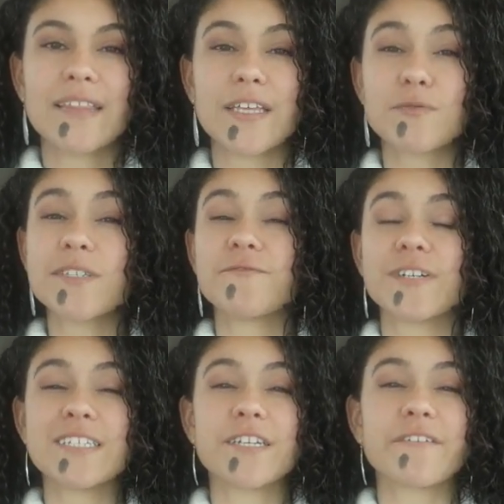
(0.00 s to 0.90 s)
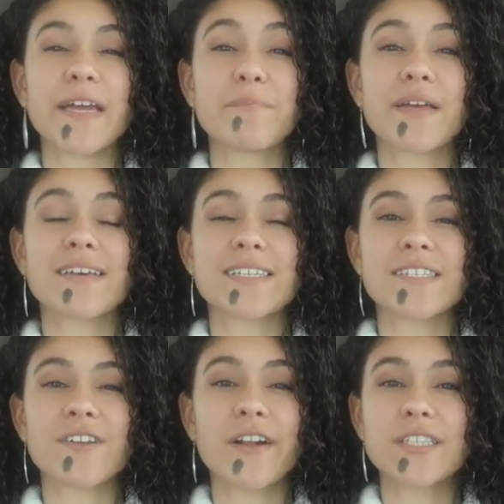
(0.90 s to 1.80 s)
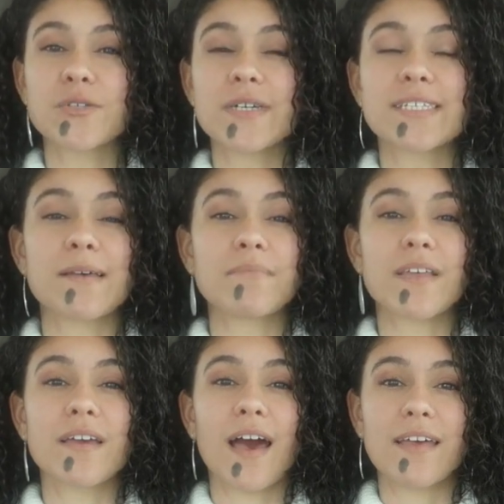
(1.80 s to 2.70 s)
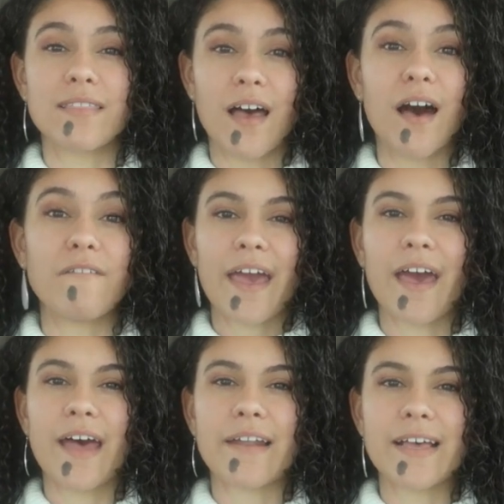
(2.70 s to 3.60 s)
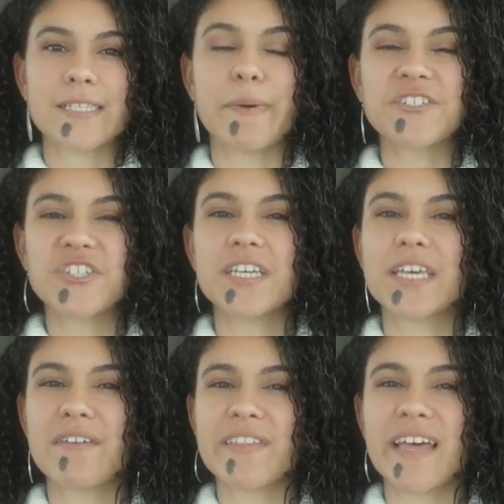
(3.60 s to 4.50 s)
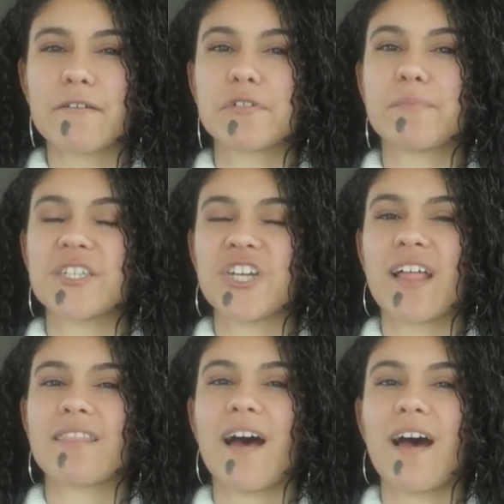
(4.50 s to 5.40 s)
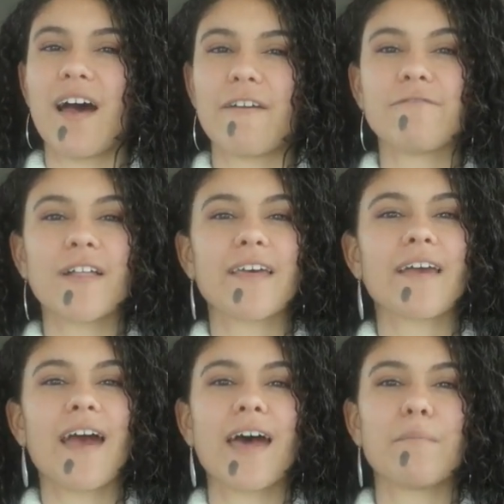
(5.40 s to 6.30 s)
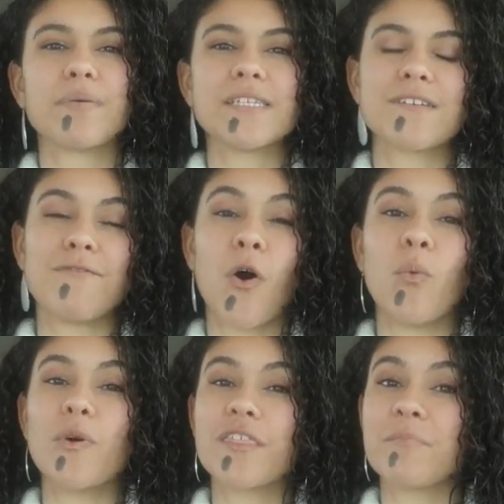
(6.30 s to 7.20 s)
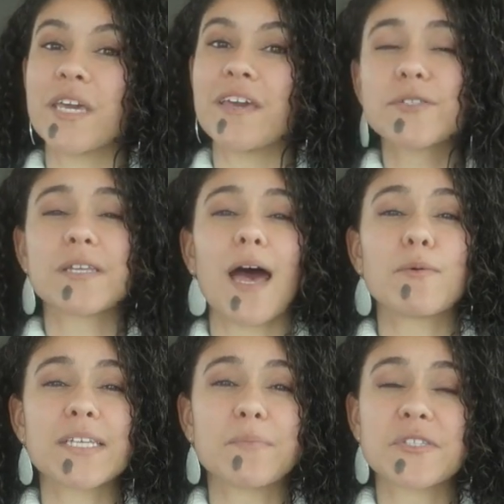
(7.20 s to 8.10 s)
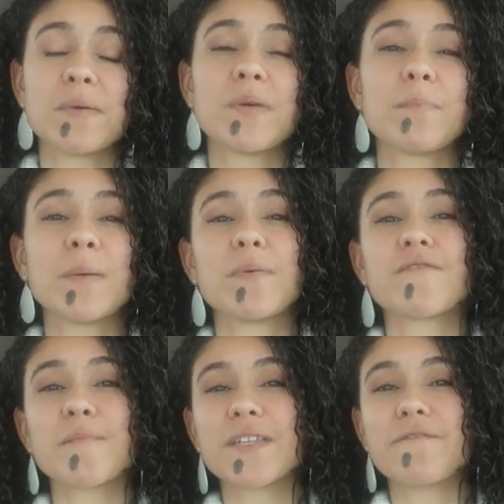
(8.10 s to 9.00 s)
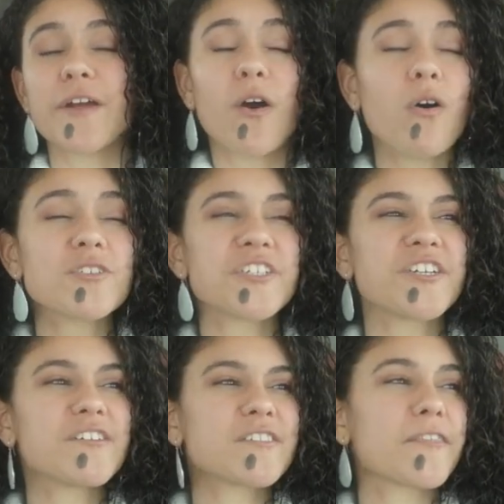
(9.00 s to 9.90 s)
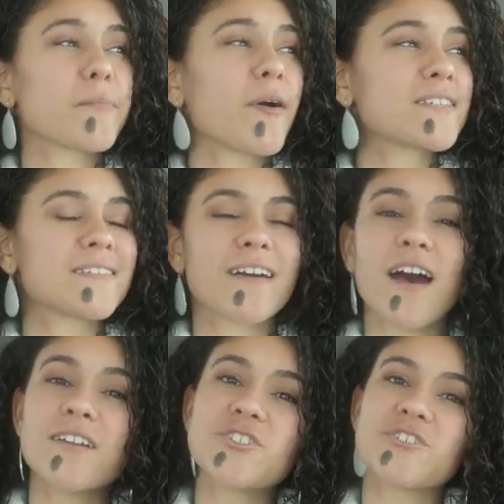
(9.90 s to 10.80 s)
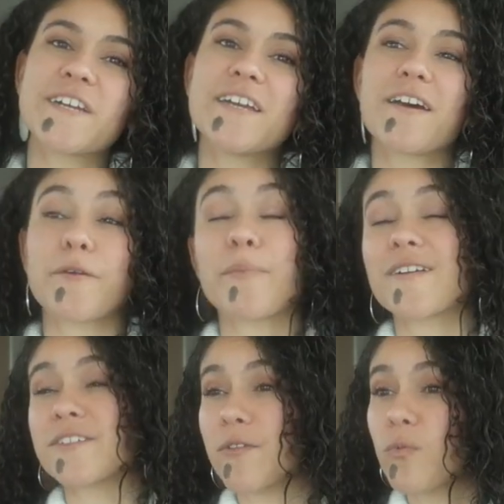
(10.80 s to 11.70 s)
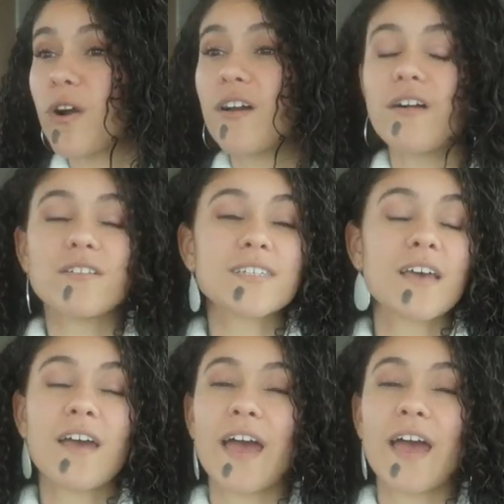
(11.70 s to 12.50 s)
This was really great because I started doing something I love, and especially given that it was bachata, I felt like I had a piece of home with me. I was able to meet people from different cultures, other parts of the country, other parts of the world,